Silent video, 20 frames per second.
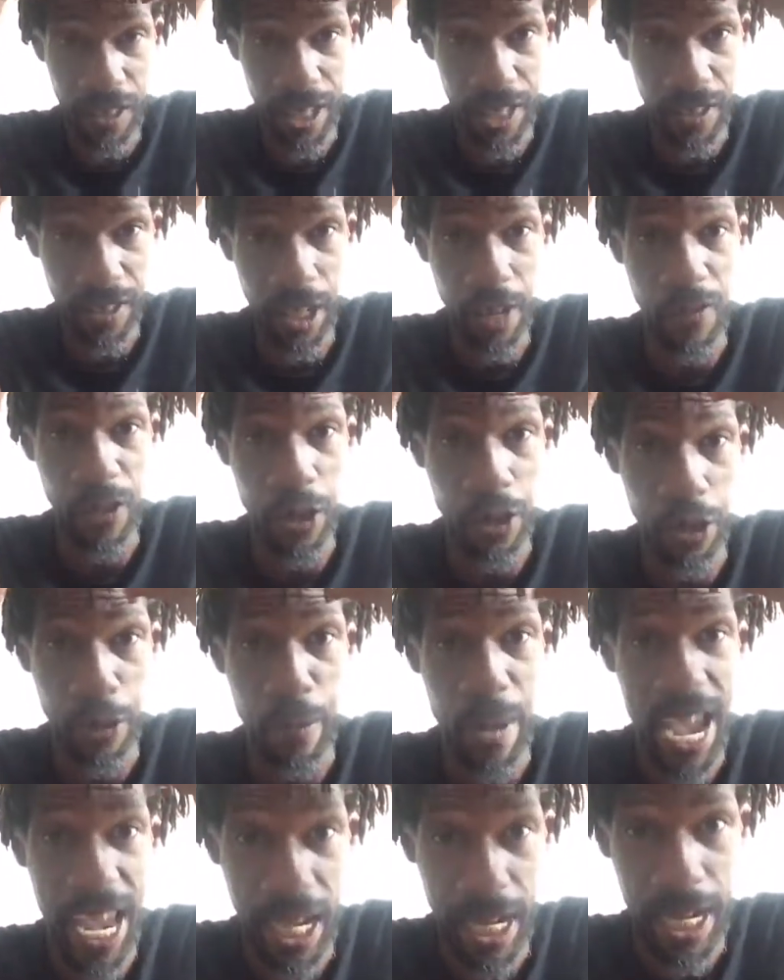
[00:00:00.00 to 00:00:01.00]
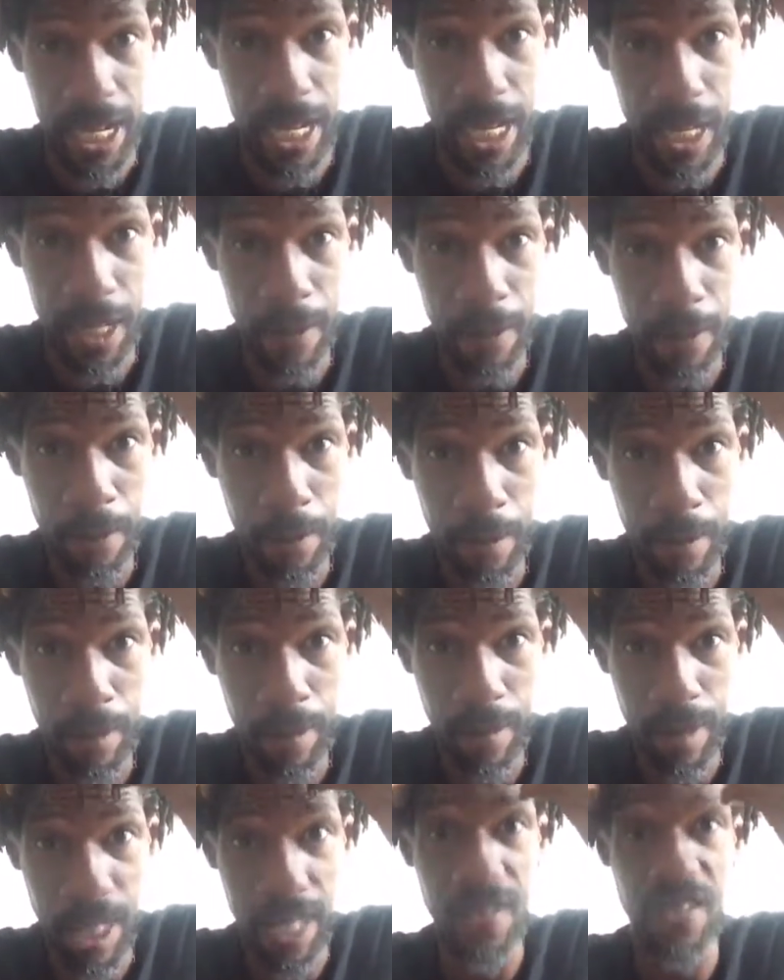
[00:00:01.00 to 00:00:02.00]
of your humanity
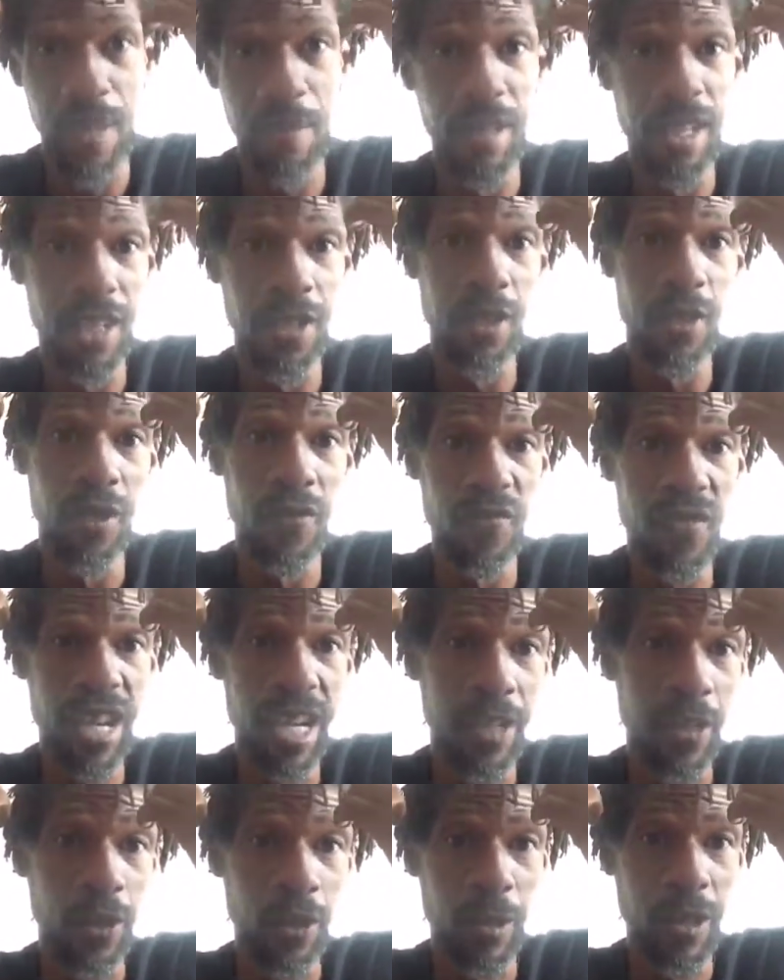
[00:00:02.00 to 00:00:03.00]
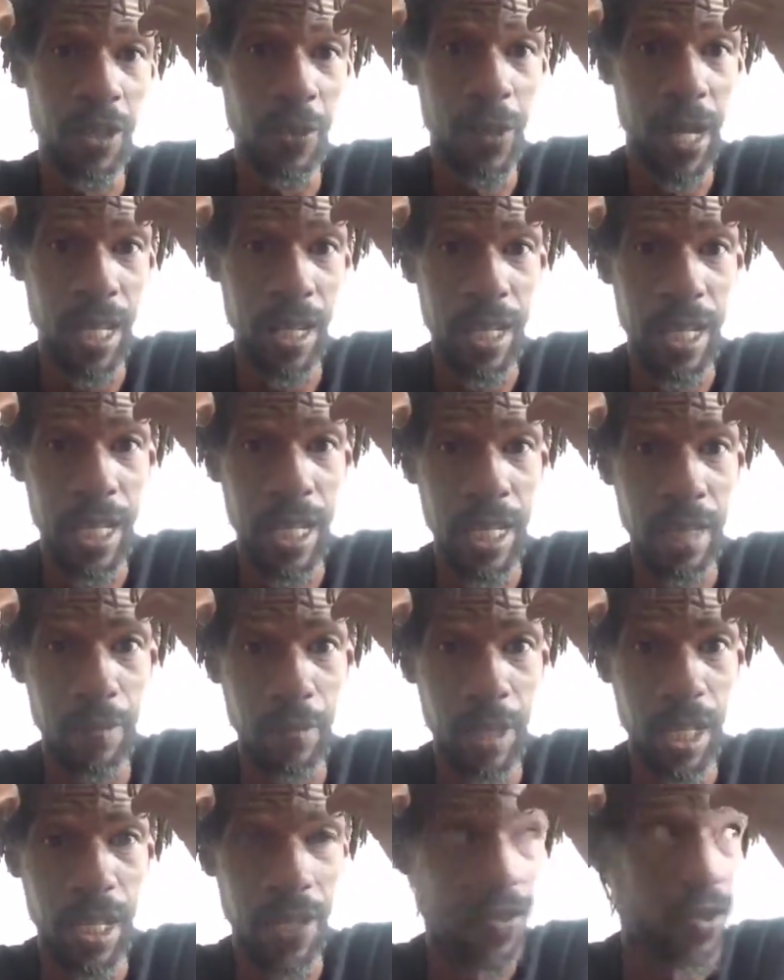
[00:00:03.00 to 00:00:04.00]
is something that you can find your speciality in,
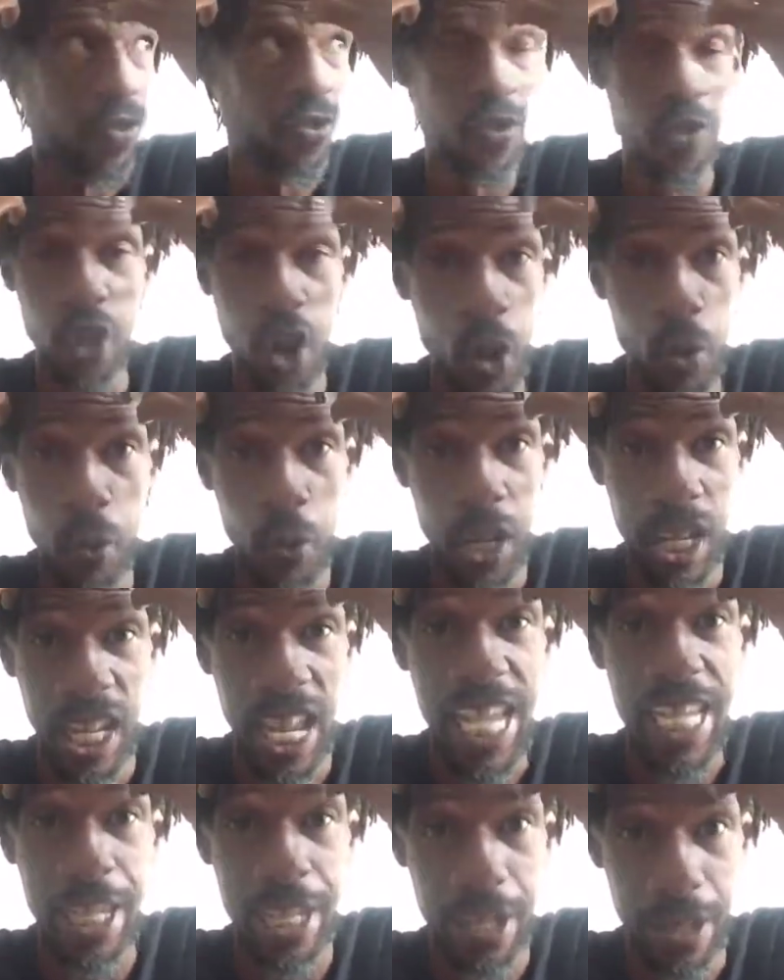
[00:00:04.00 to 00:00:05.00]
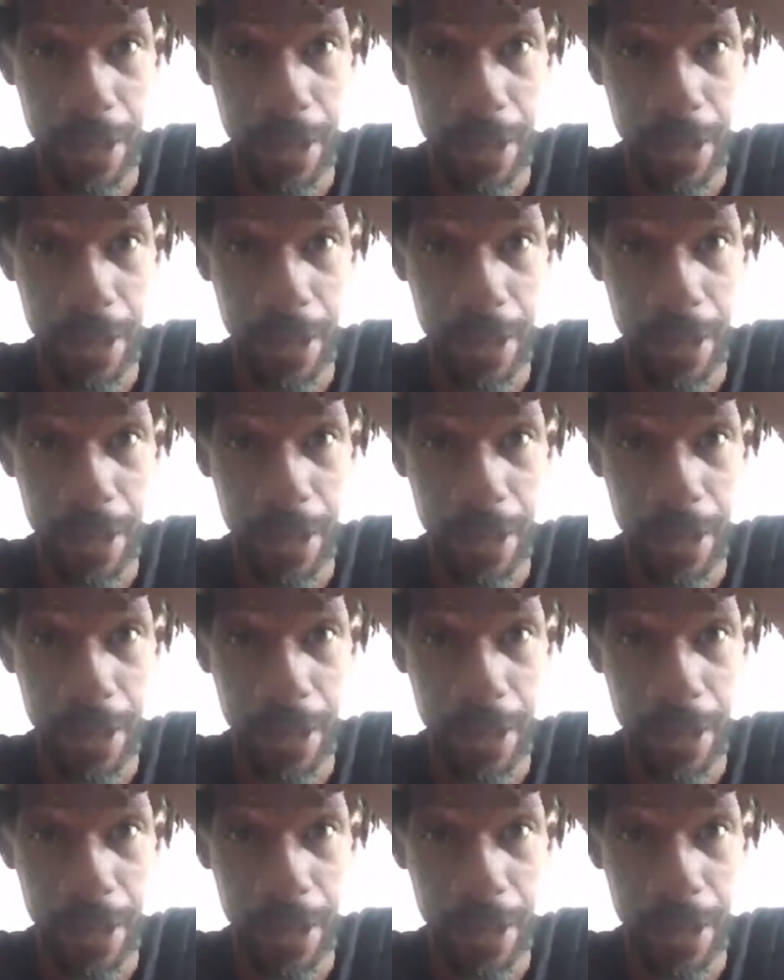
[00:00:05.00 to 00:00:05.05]
because there's no one like you.